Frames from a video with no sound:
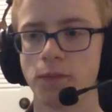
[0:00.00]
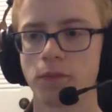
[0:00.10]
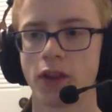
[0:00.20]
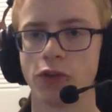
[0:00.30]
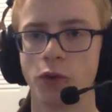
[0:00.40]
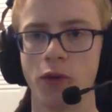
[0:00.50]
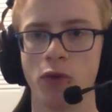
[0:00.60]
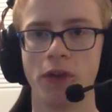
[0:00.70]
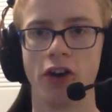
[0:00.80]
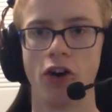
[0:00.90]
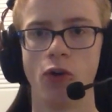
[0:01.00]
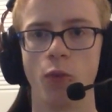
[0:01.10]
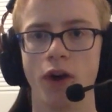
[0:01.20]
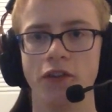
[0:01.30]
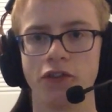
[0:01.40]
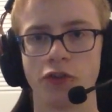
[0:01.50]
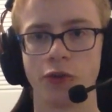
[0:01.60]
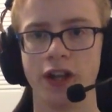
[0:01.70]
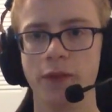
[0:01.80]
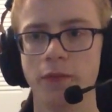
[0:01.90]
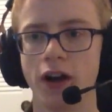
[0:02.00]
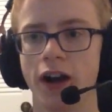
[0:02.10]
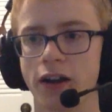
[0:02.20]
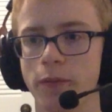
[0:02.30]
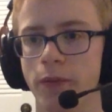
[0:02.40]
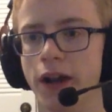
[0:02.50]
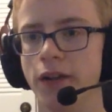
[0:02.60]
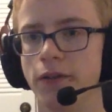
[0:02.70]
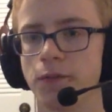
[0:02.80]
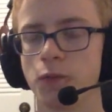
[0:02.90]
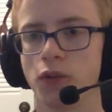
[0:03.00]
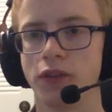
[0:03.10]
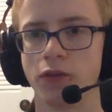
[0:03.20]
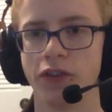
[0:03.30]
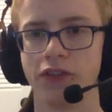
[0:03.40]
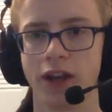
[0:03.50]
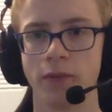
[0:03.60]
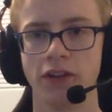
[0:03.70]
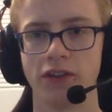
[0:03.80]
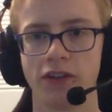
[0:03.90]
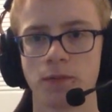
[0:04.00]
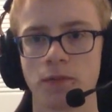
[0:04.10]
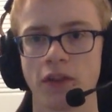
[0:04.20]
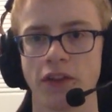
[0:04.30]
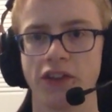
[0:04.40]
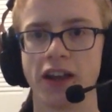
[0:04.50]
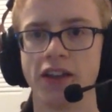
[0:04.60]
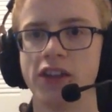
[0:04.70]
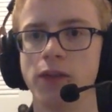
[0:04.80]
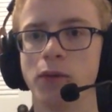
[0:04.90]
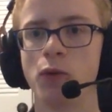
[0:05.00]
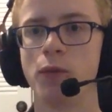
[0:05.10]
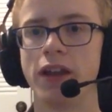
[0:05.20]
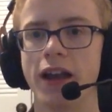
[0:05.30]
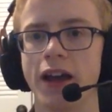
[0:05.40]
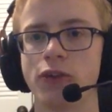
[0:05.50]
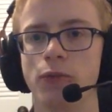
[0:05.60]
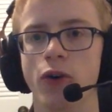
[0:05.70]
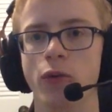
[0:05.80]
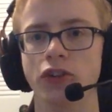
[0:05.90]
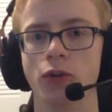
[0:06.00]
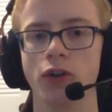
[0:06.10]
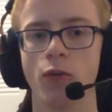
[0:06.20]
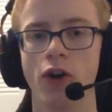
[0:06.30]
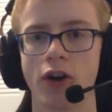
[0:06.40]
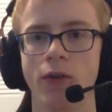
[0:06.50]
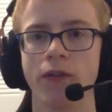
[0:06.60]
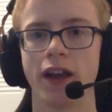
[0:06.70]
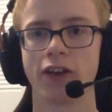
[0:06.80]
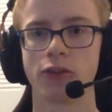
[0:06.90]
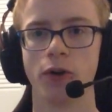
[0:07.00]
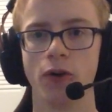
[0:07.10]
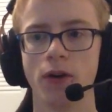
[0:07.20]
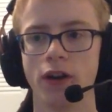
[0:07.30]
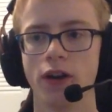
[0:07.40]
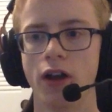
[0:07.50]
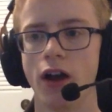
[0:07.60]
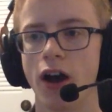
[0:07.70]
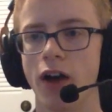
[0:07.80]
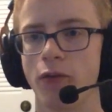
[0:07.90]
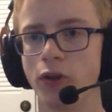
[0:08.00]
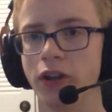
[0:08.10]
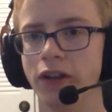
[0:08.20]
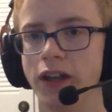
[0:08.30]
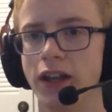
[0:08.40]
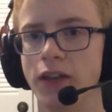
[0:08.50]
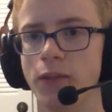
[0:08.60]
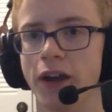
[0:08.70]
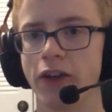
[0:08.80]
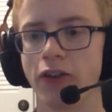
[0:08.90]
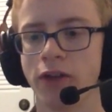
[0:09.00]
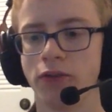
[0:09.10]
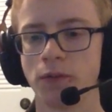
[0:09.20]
So it will be all one stream, combined with different segments. The second segment will be an expo, which you can walk around the expo freely in Minecraft,